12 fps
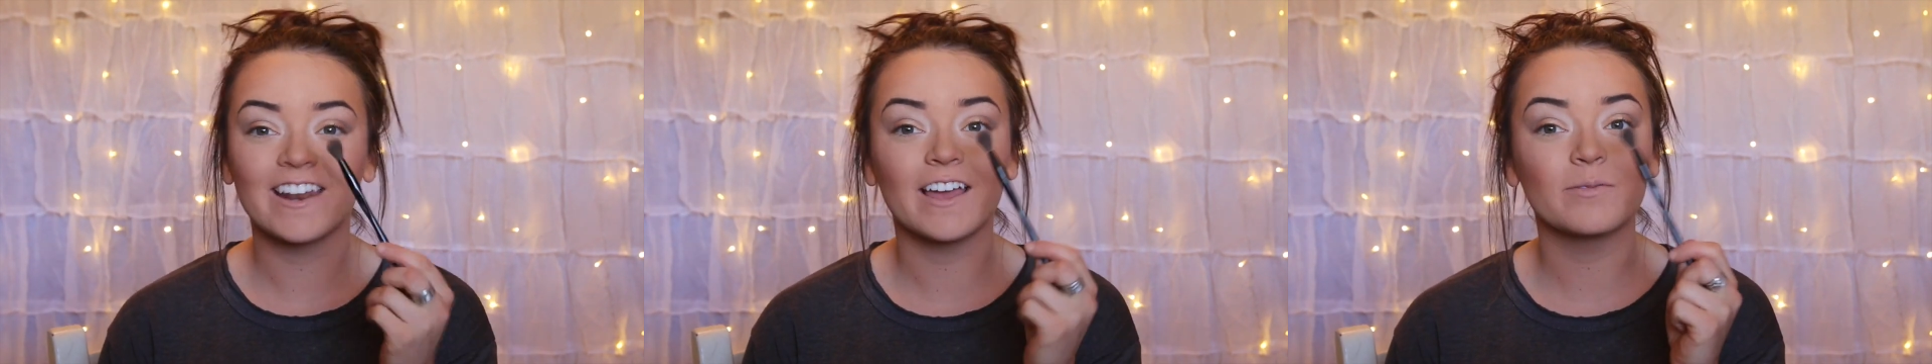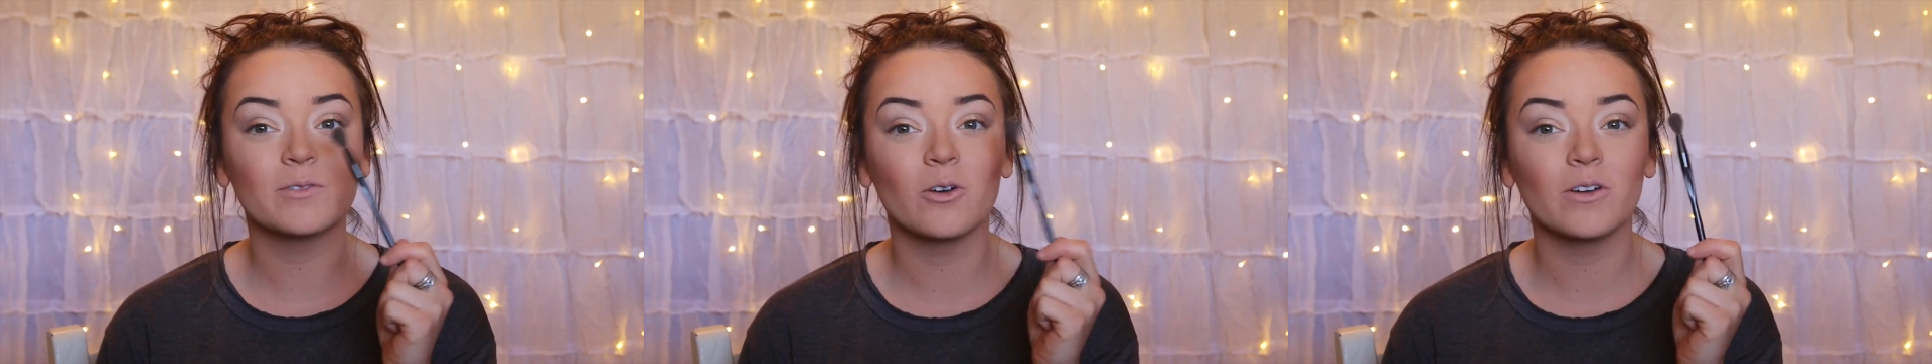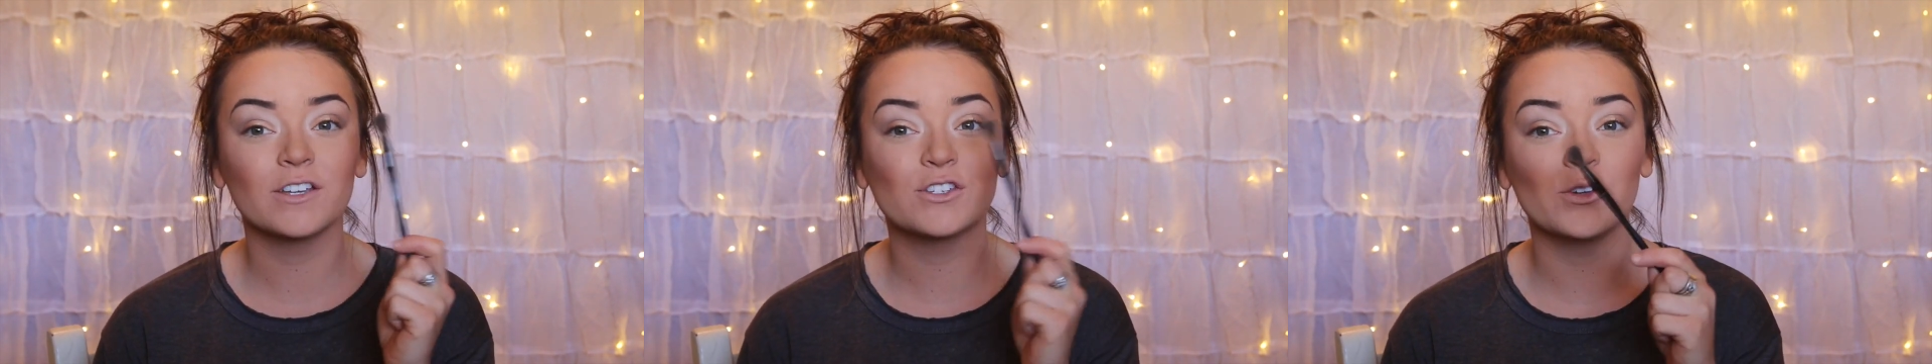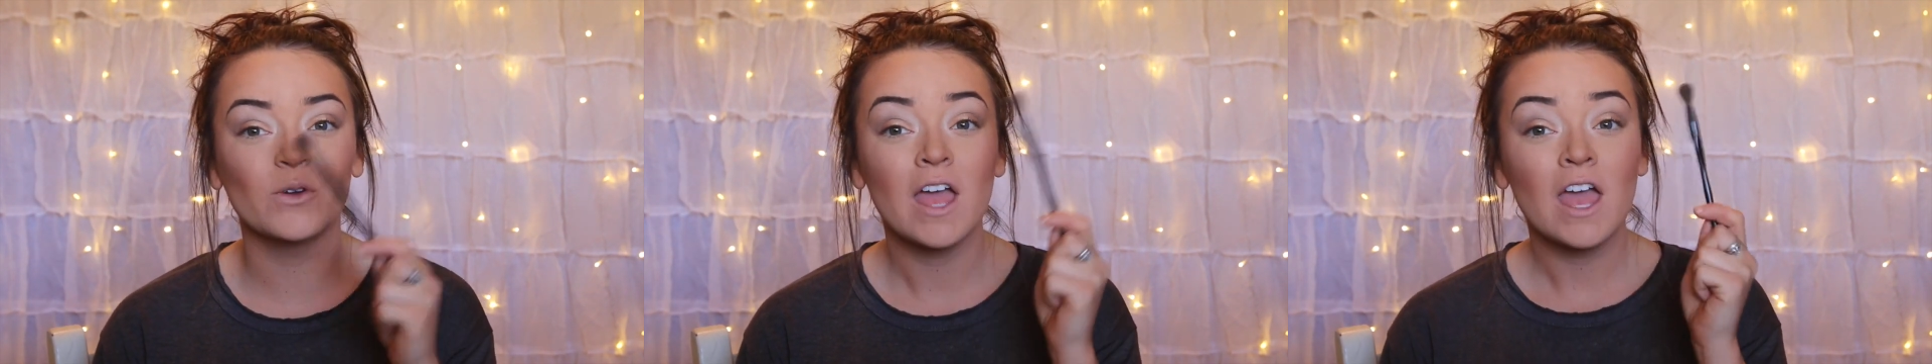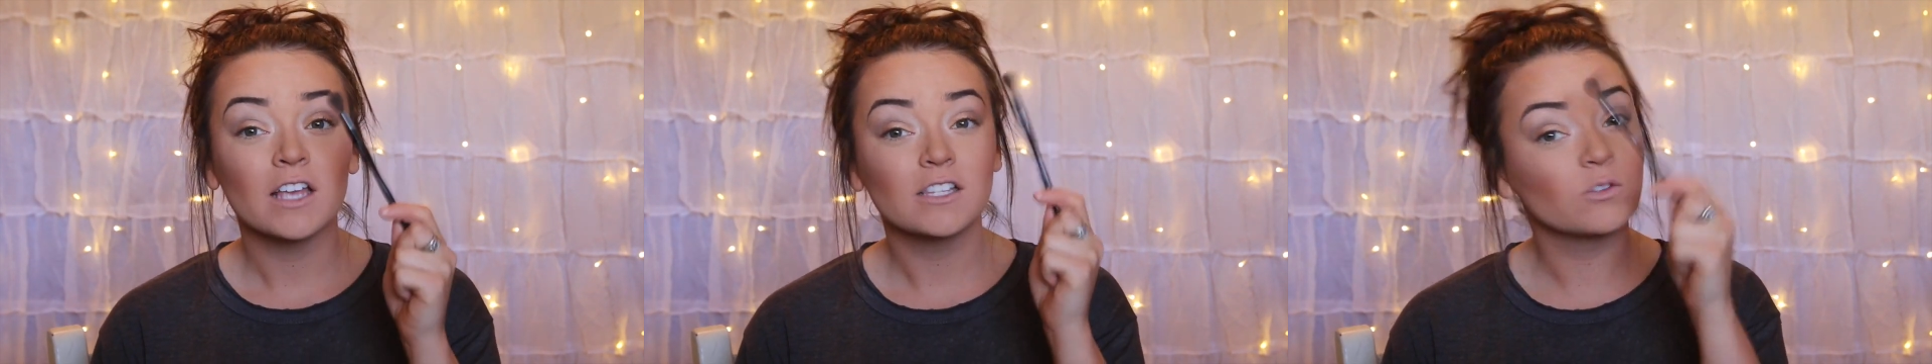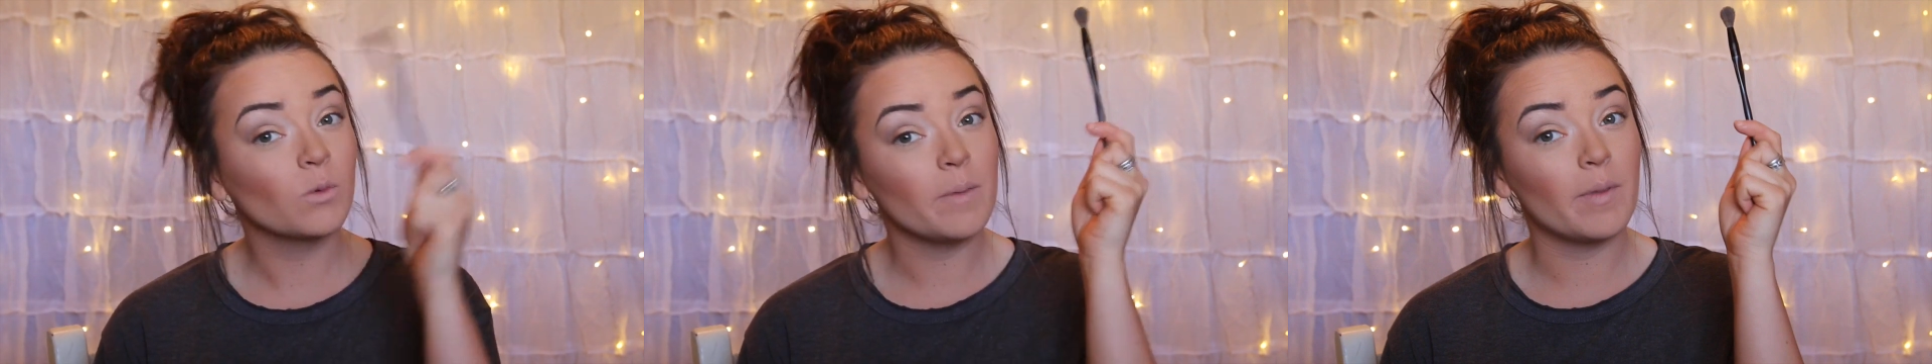and I'm going to
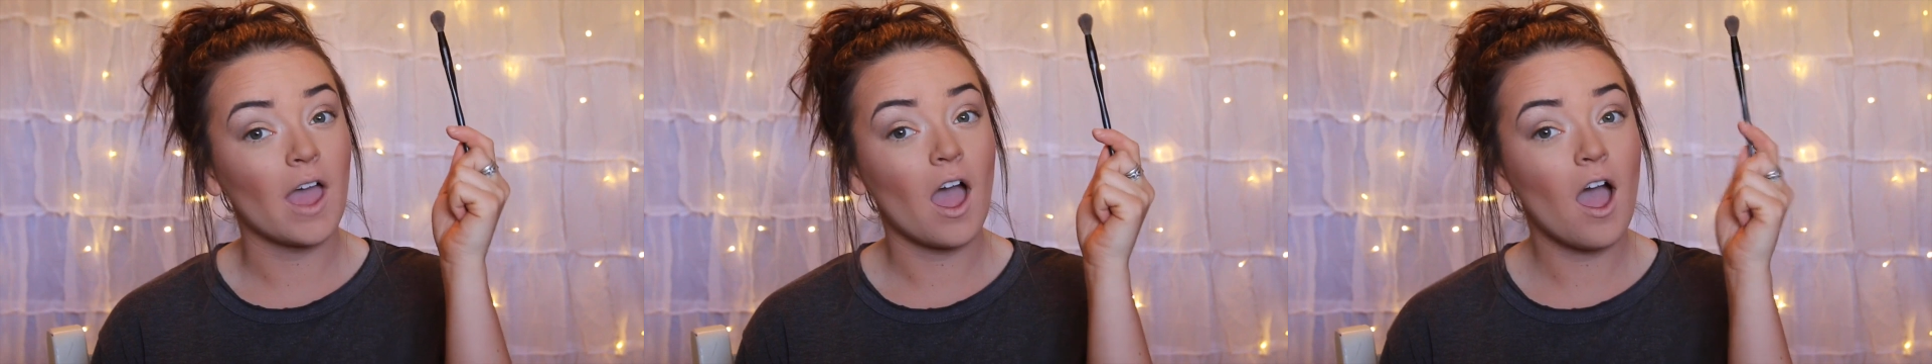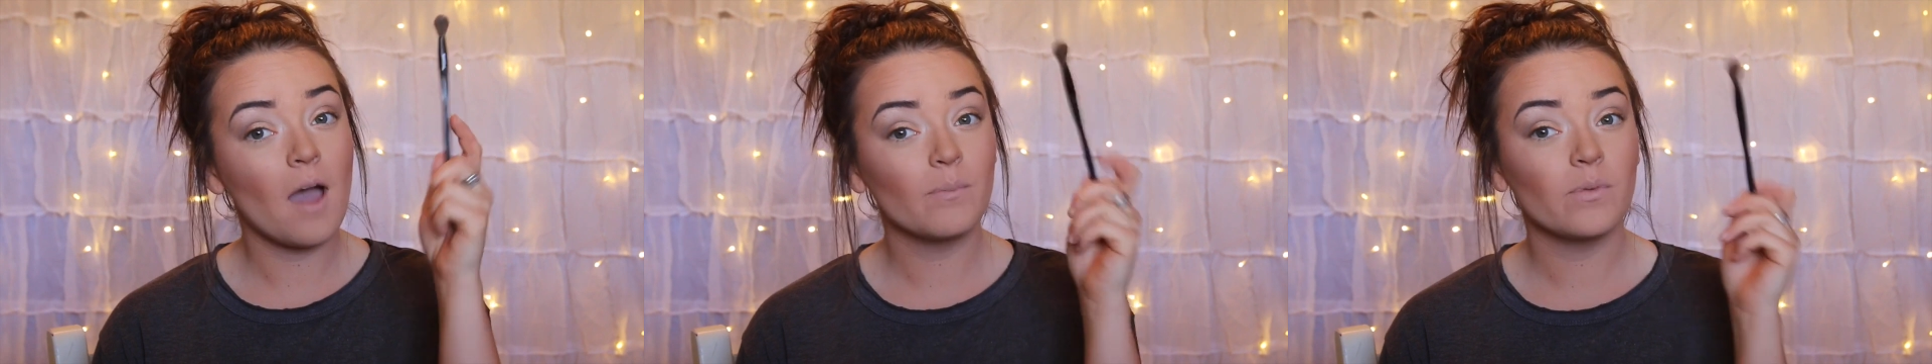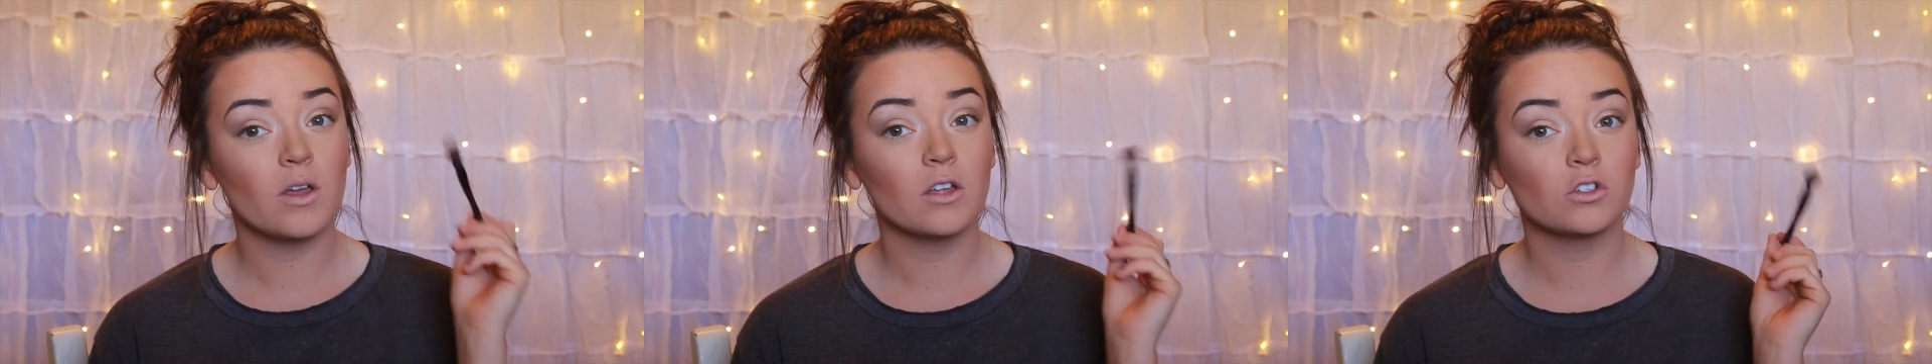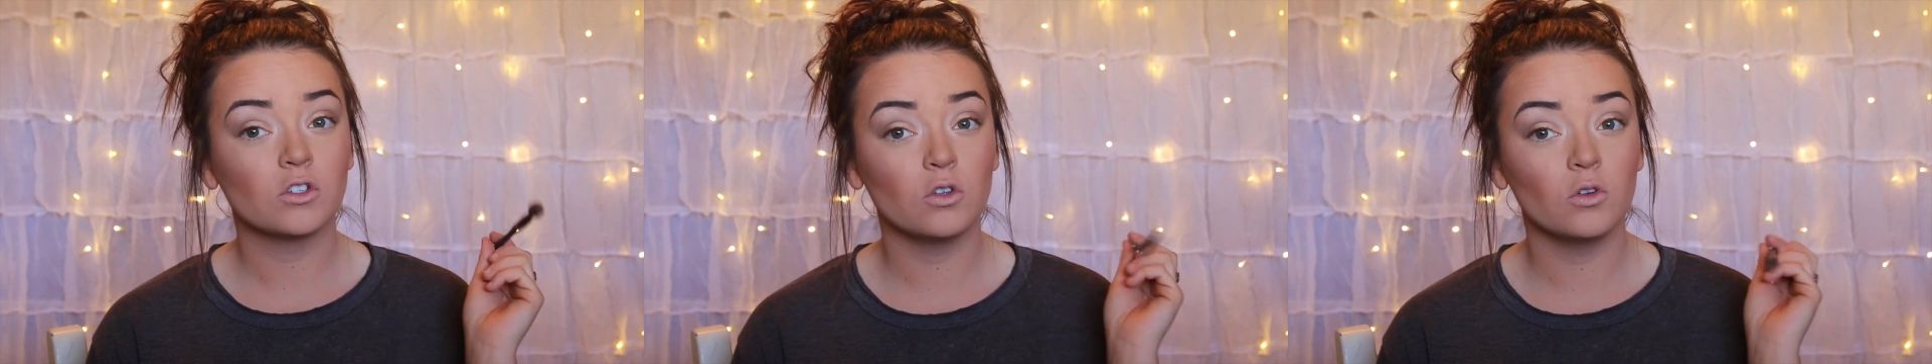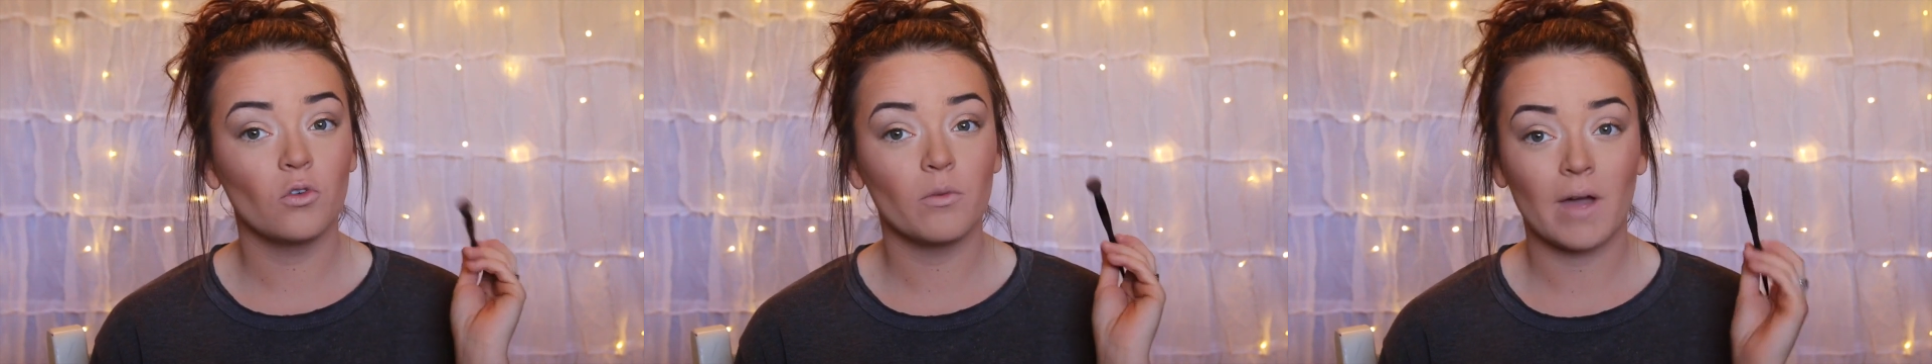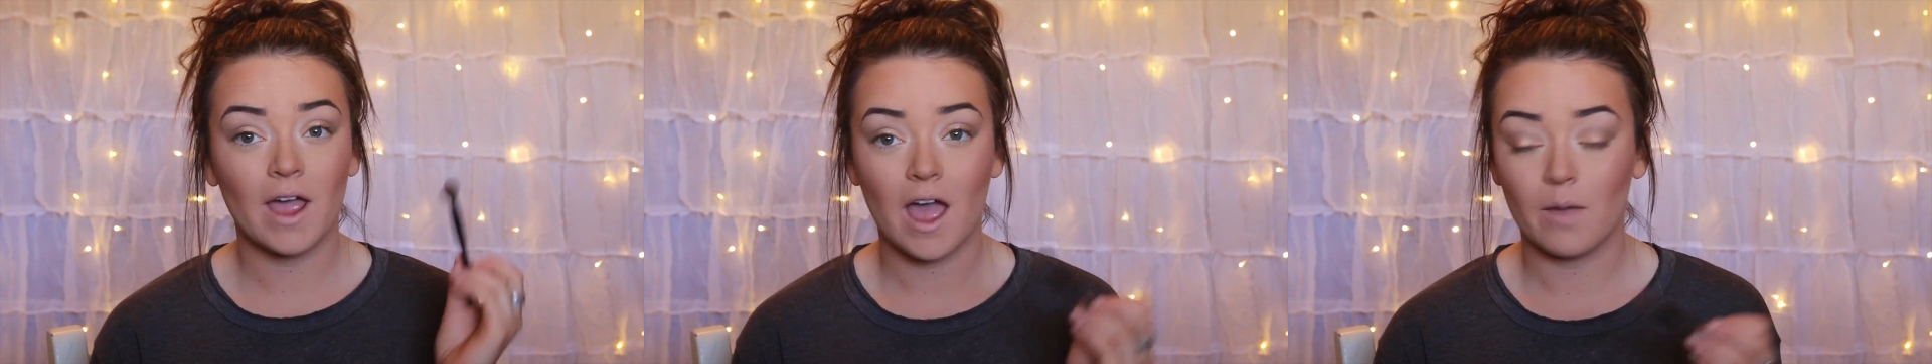sweep it up to
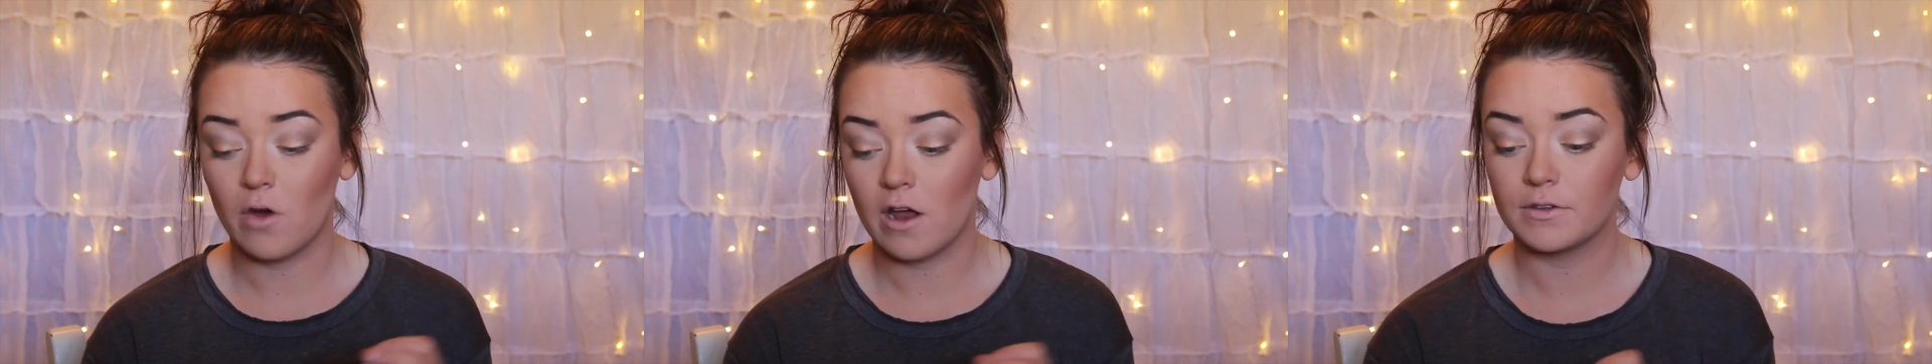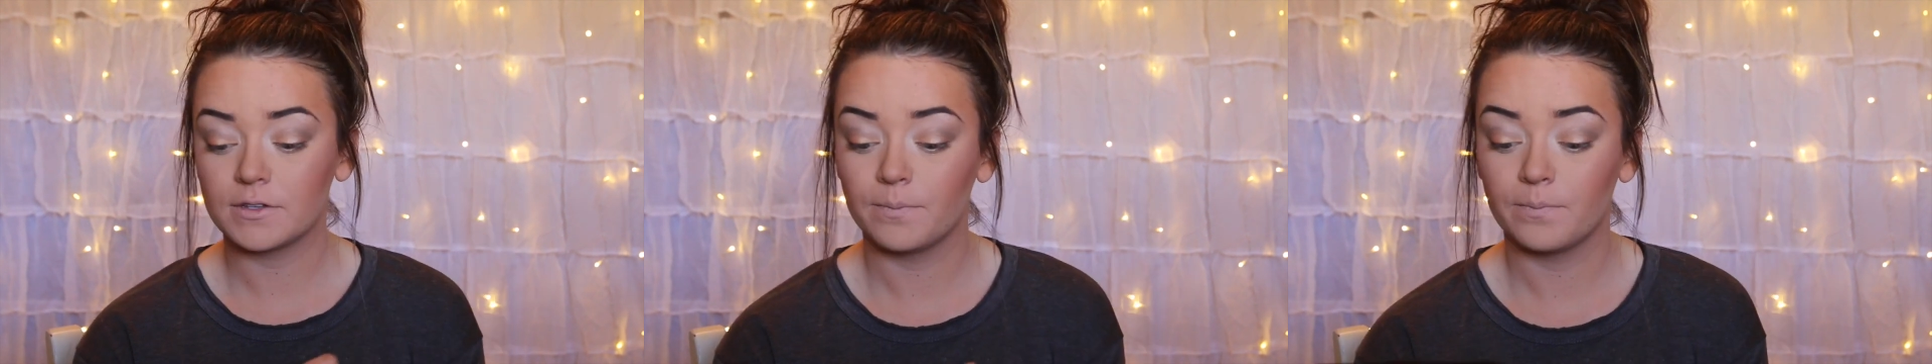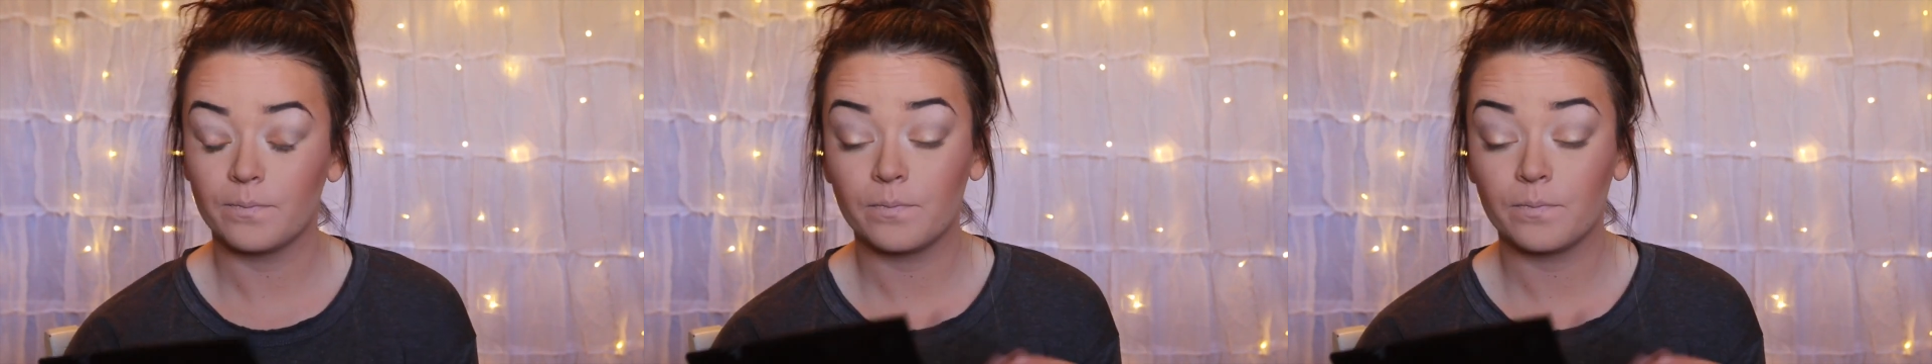my eyebrows.